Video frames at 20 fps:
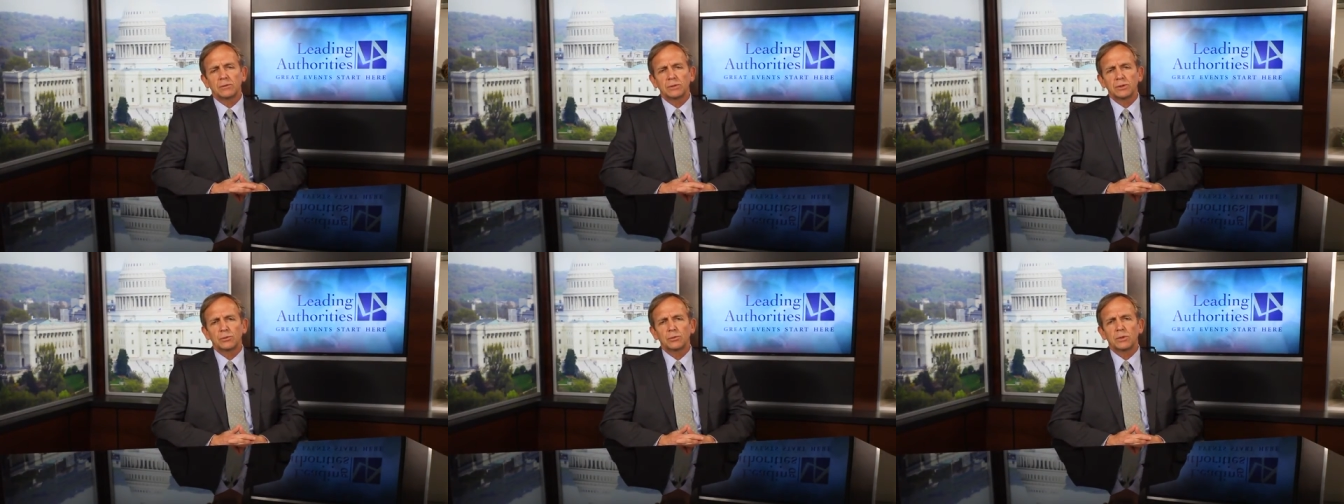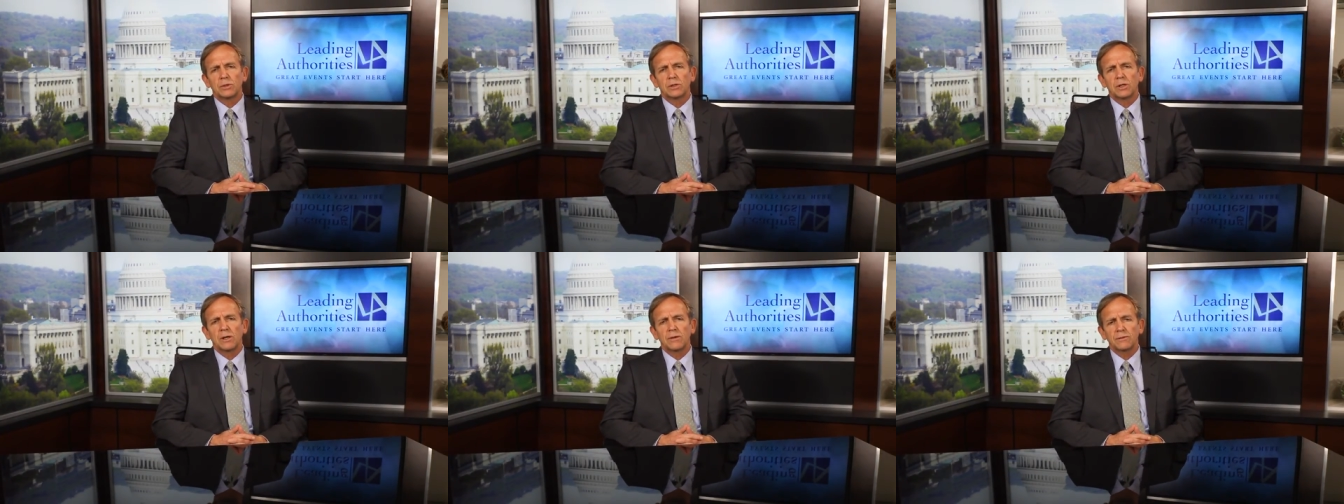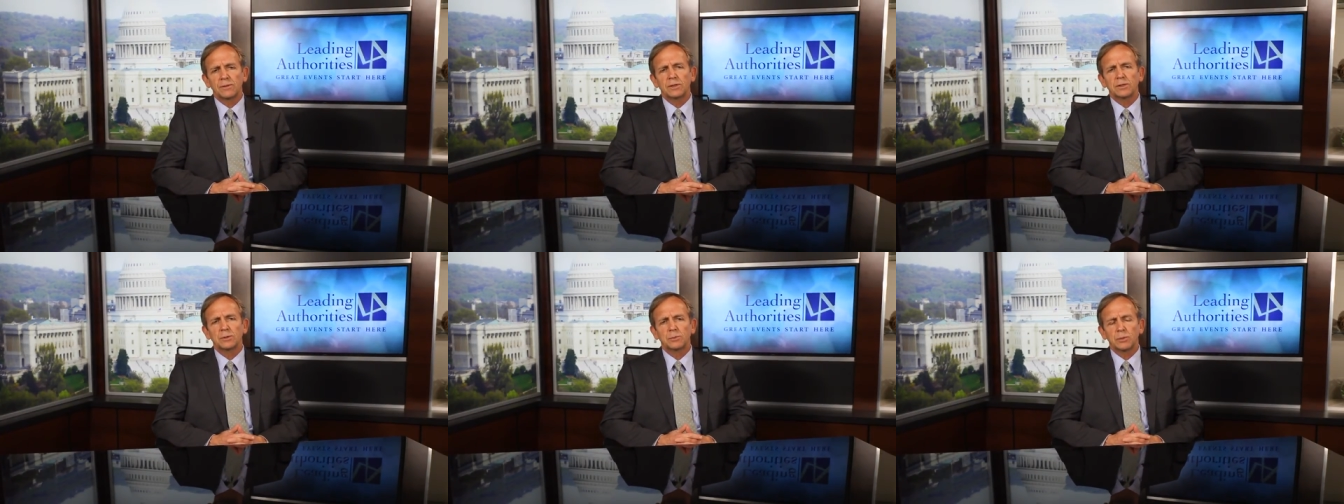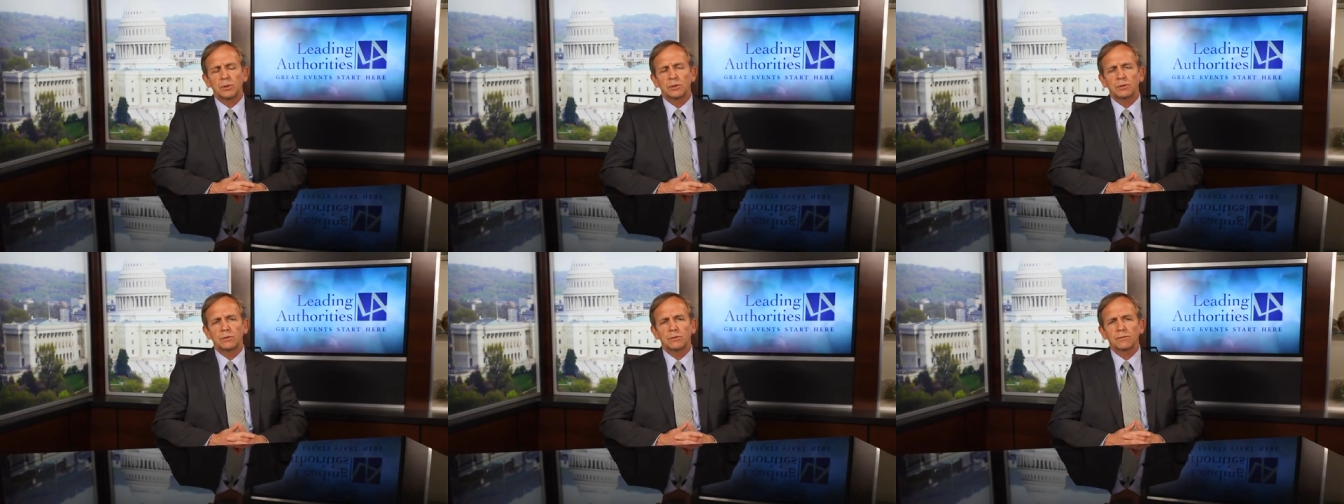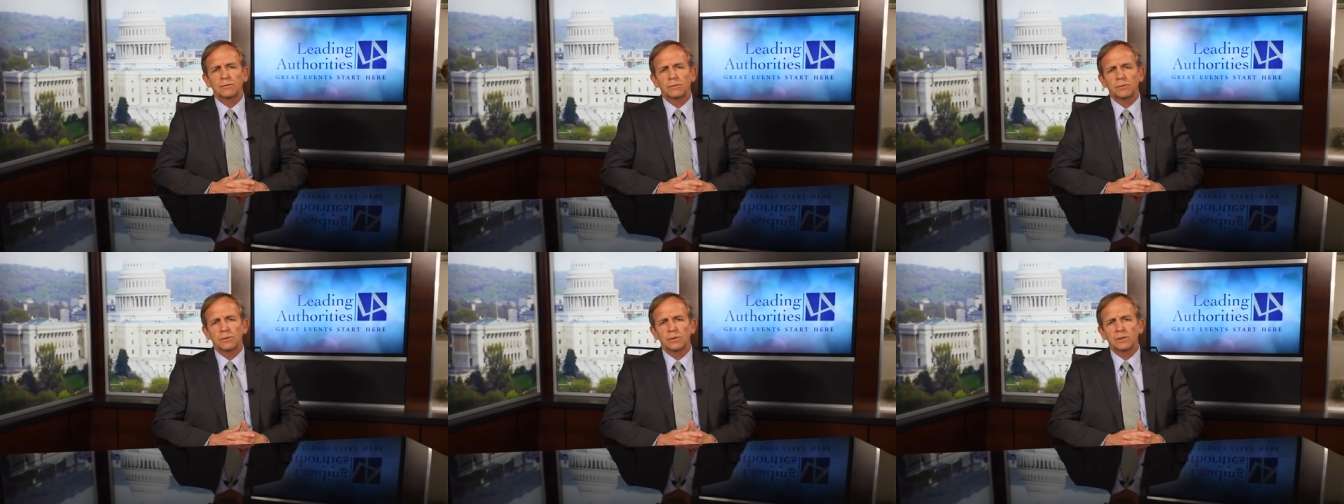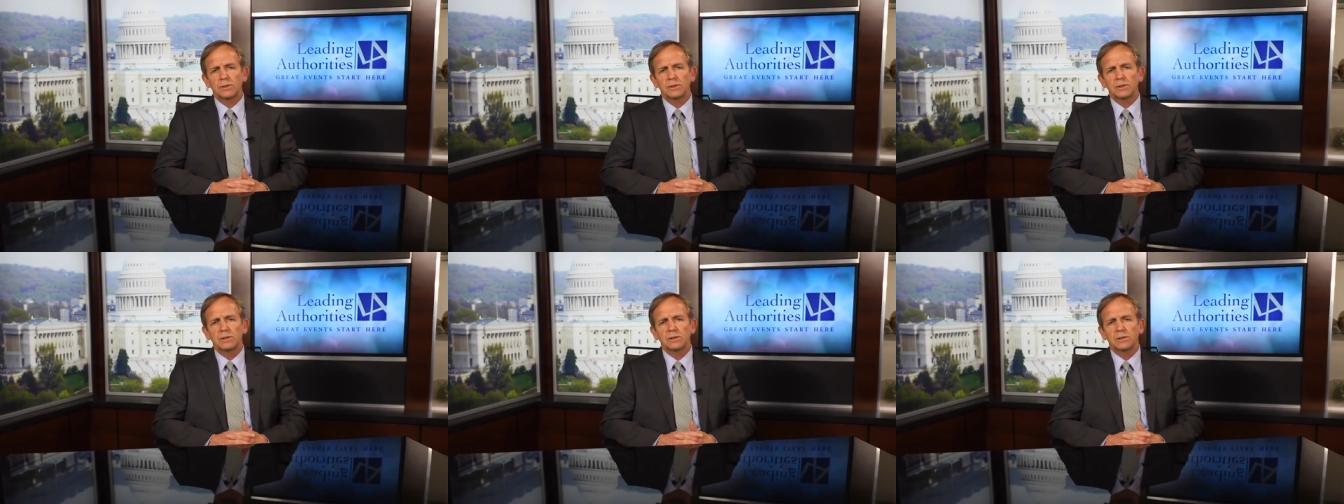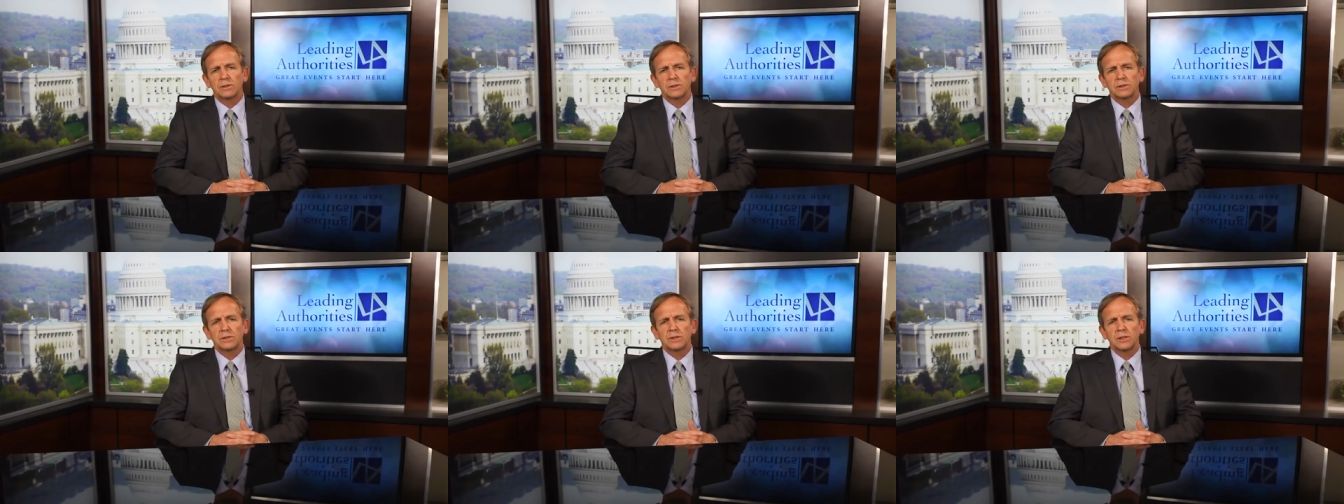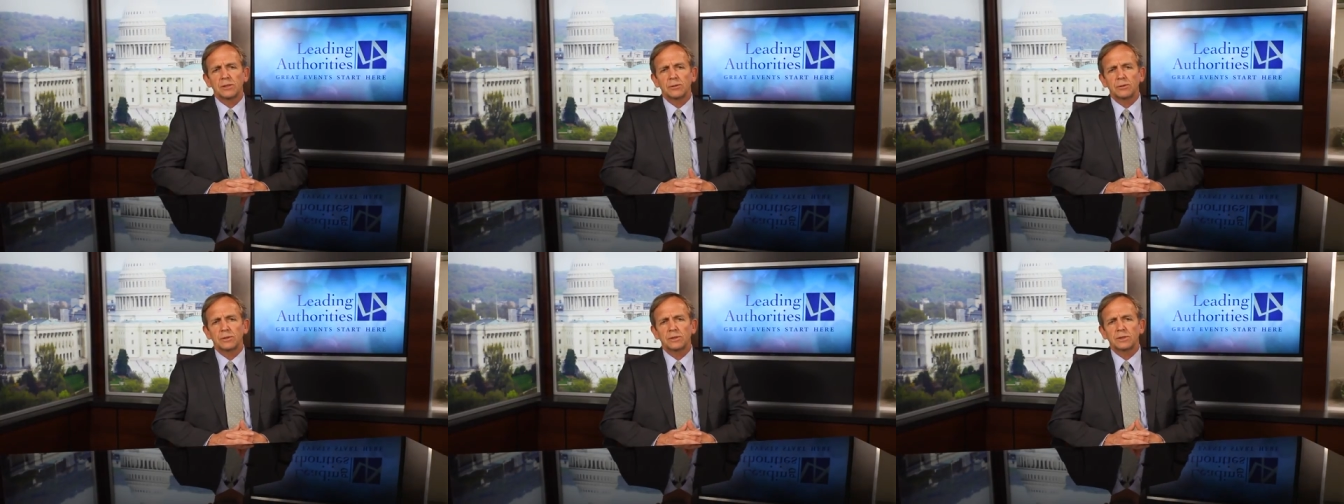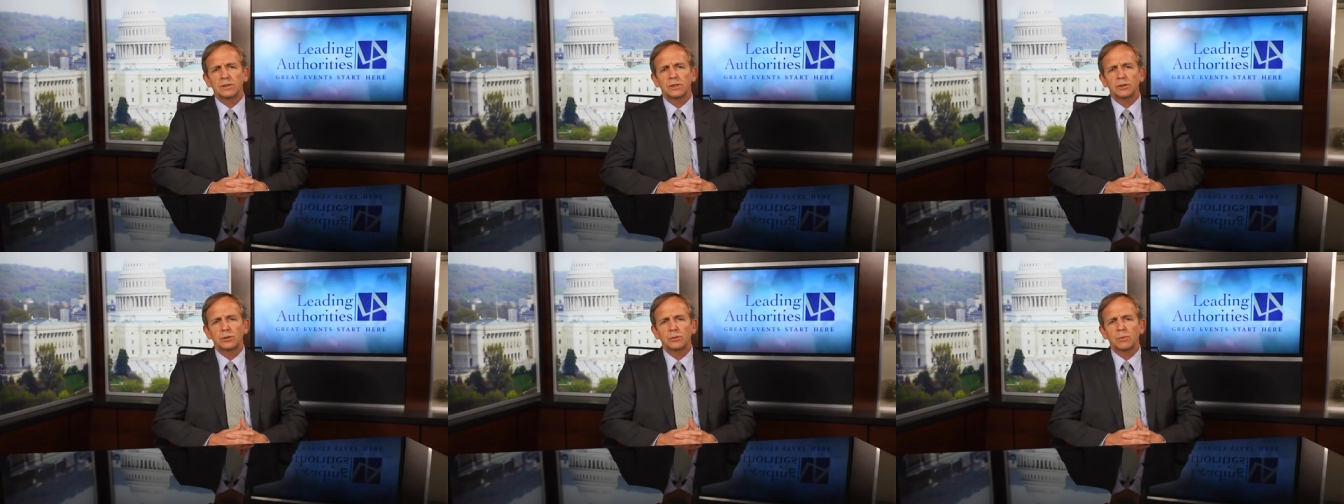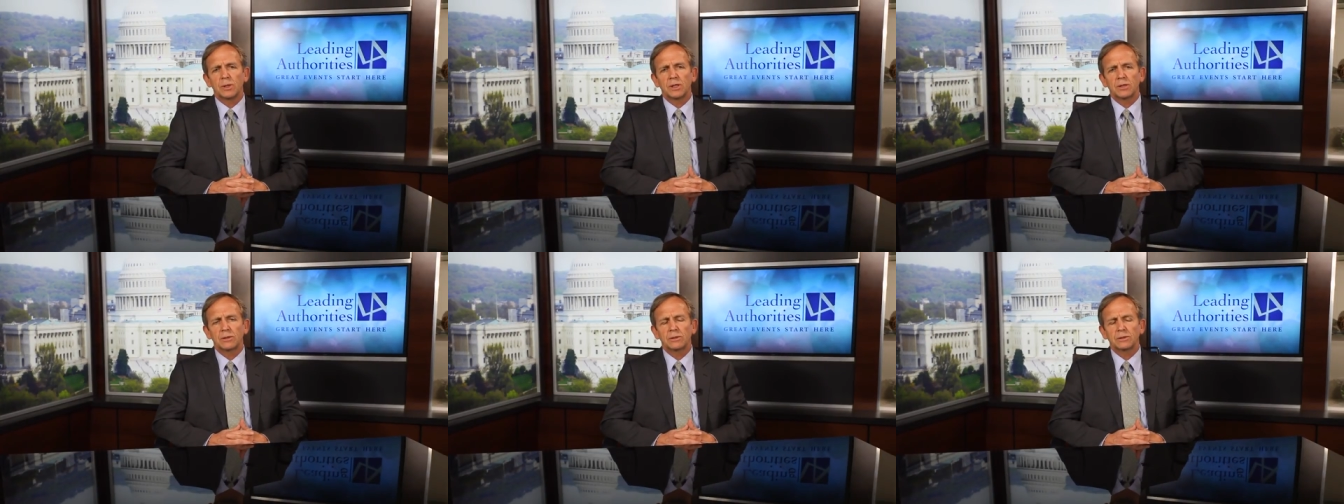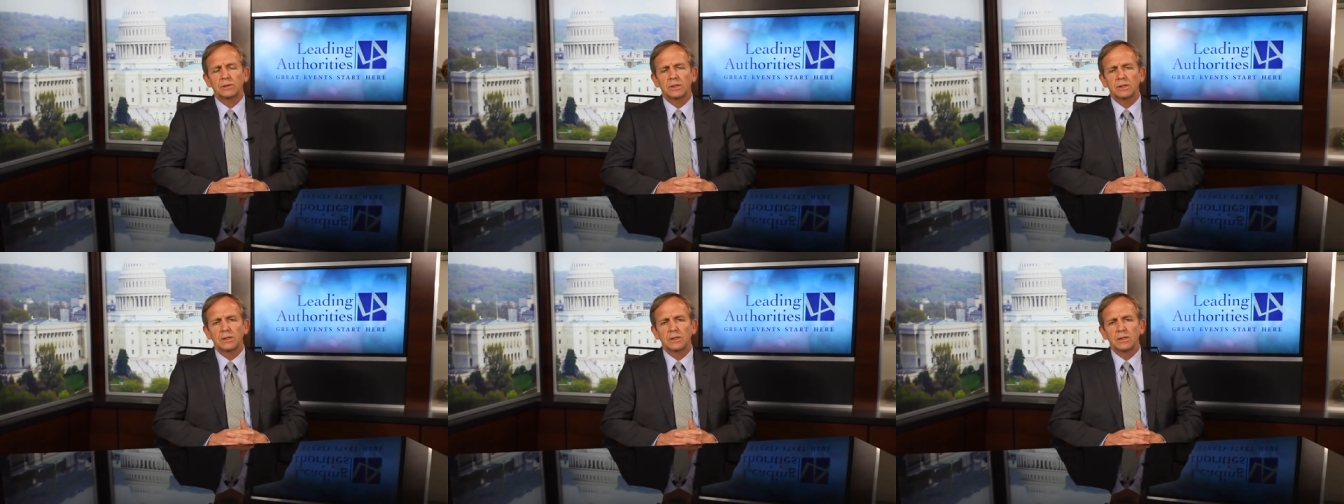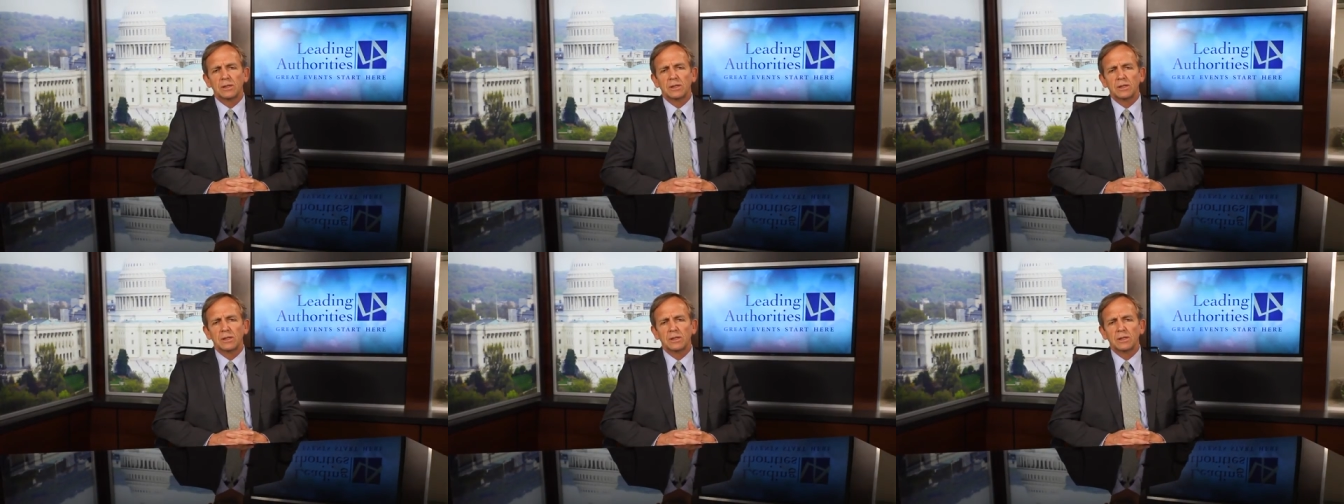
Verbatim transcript: was a real confidence builder for the, the senior decision makers